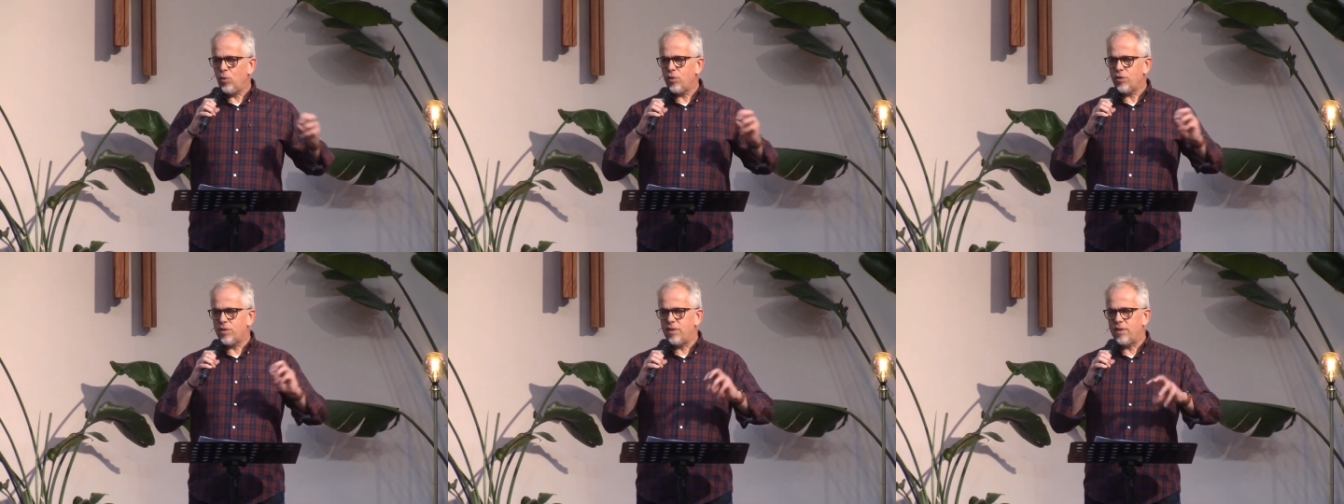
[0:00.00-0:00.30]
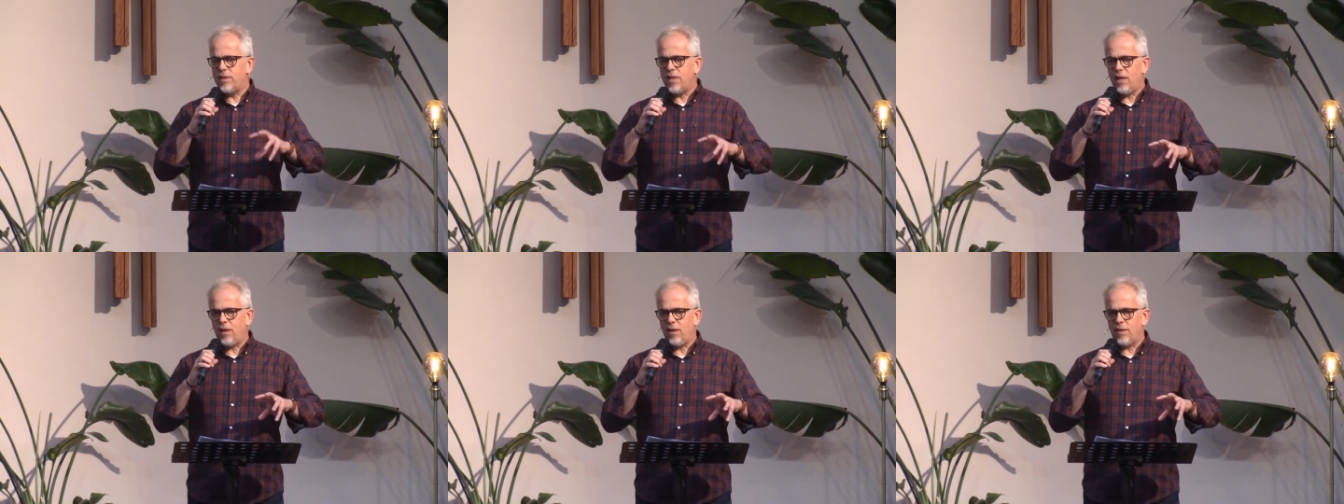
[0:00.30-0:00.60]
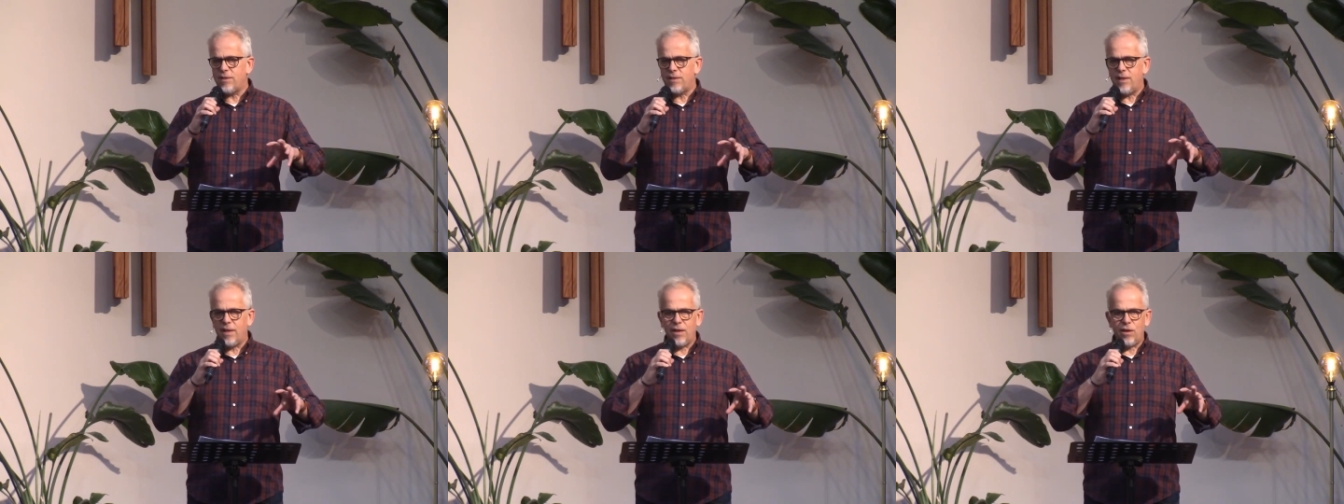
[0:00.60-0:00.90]
wants to tell
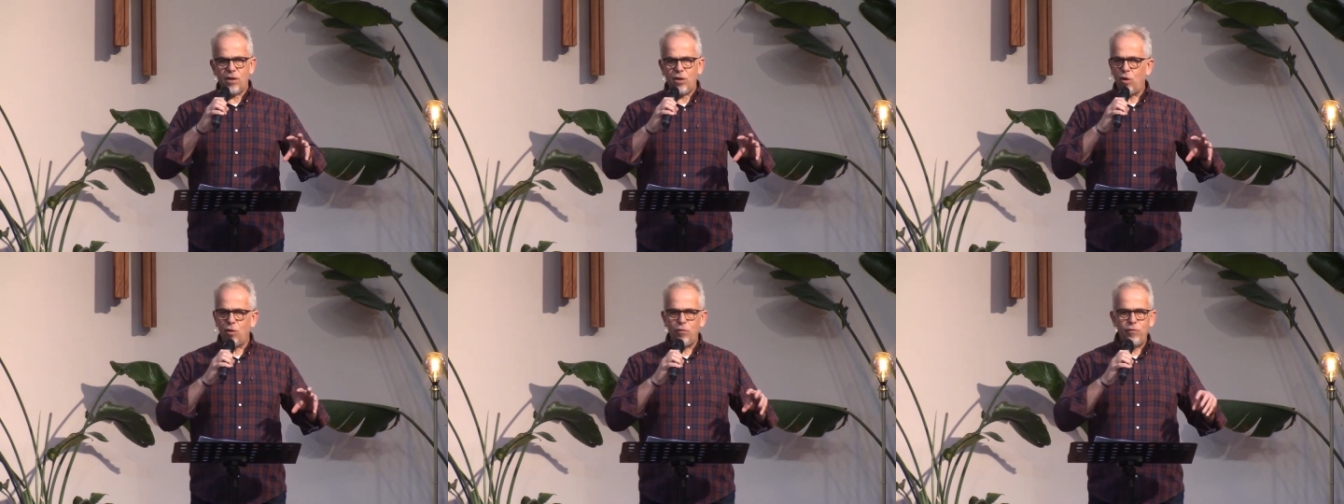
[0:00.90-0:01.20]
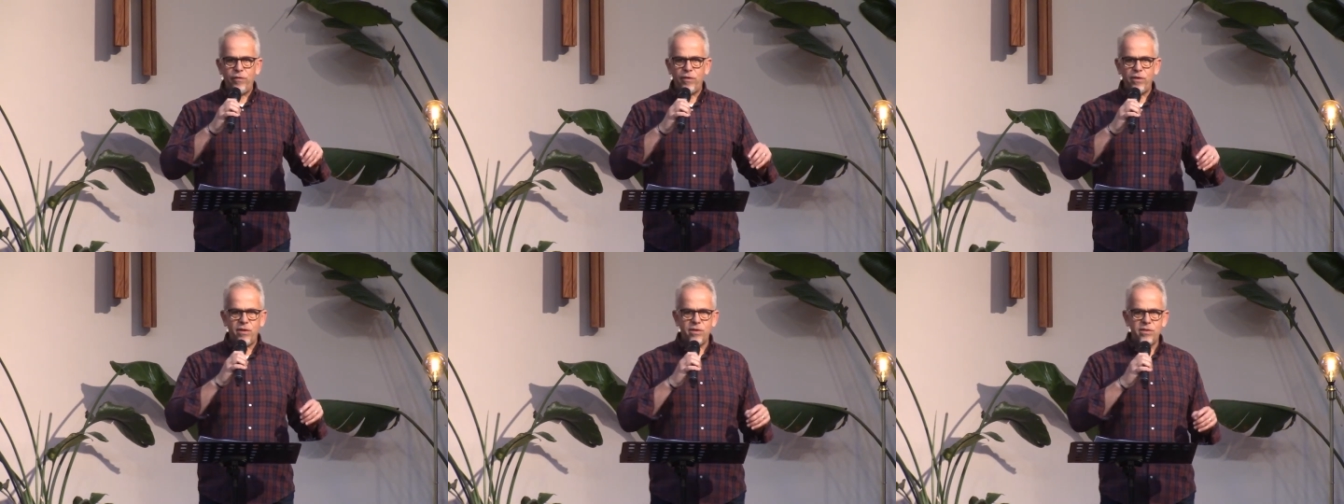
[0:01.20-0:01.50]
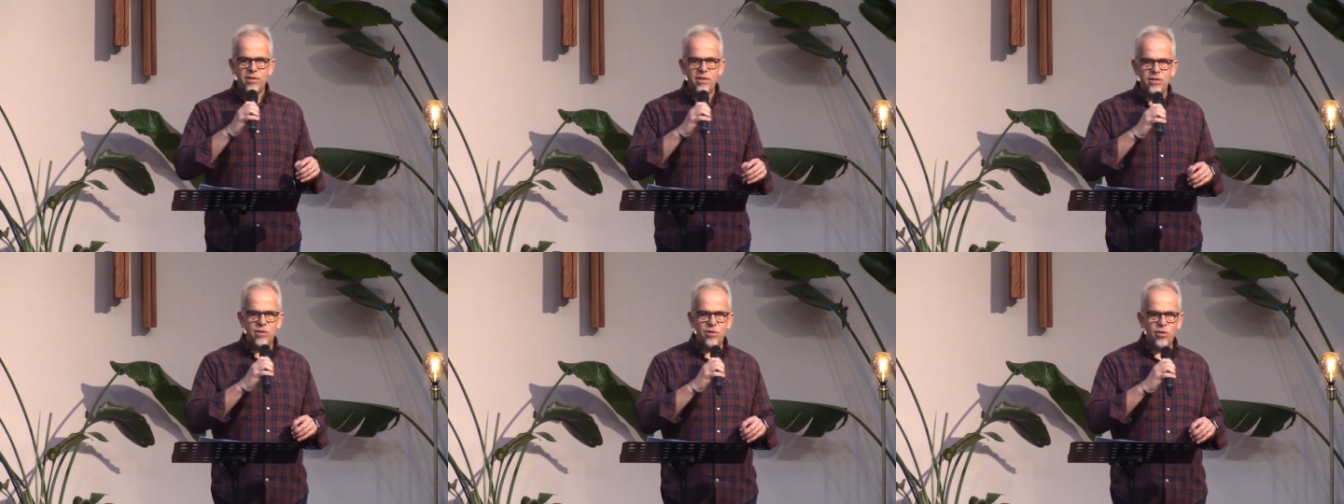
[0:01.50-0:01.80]
us that
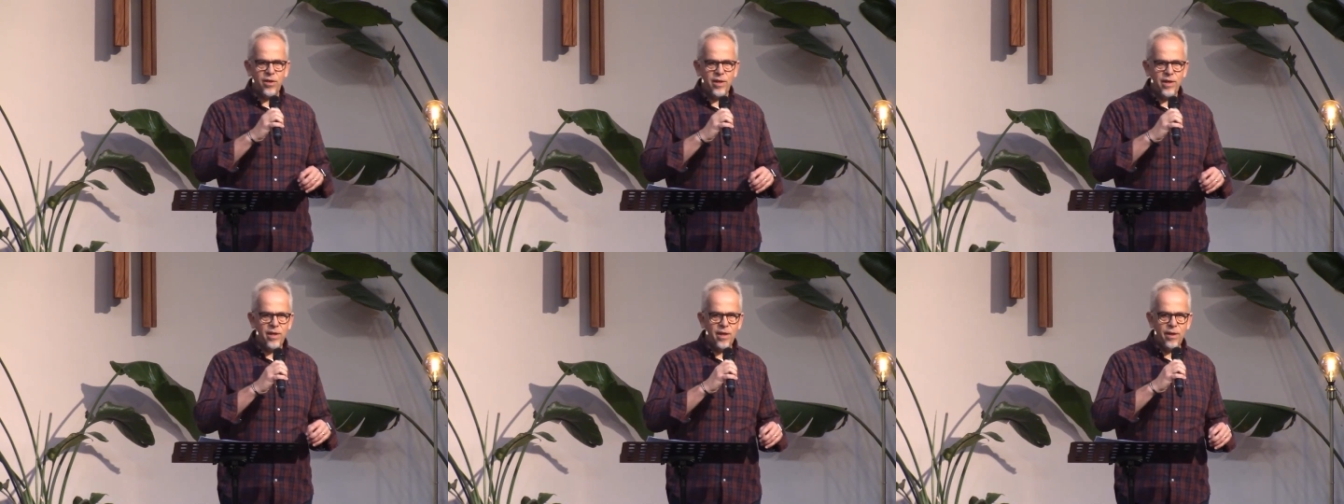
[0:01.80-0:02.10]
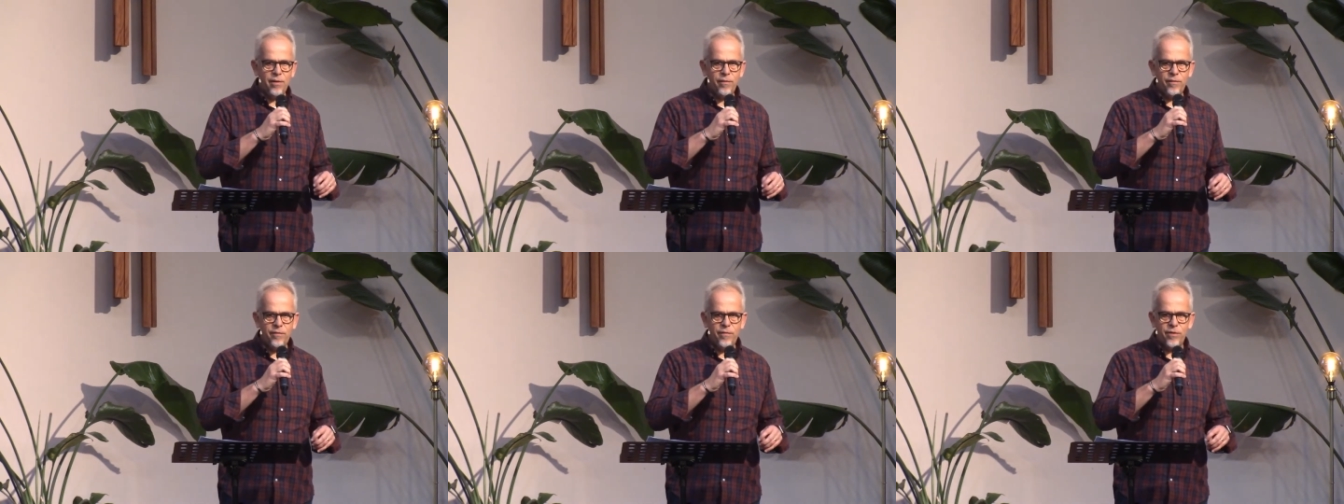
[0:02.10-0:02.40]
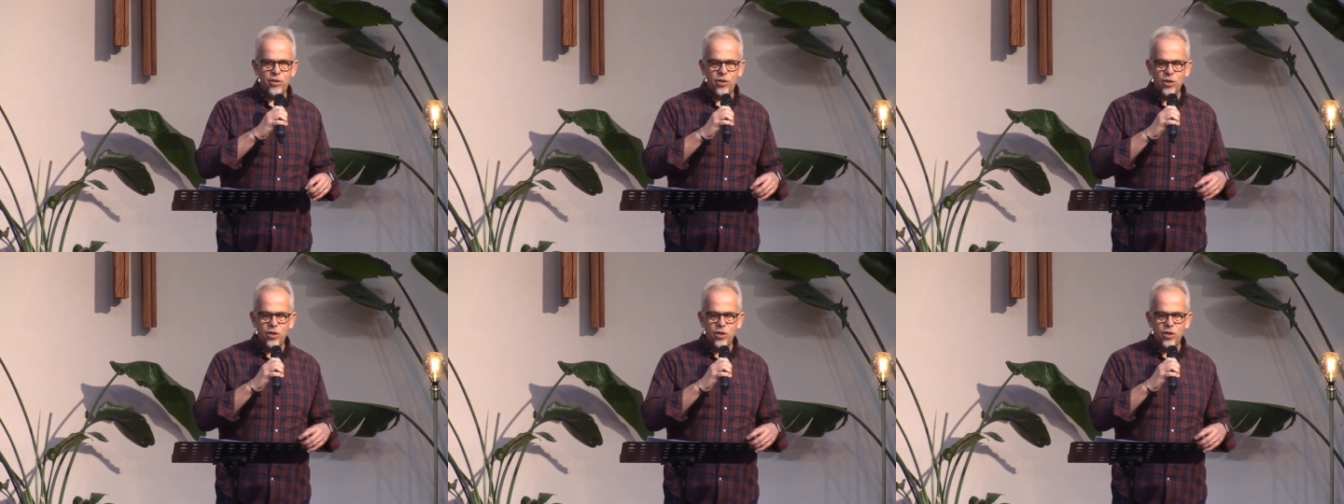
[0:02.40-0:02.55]
confidence is not enough.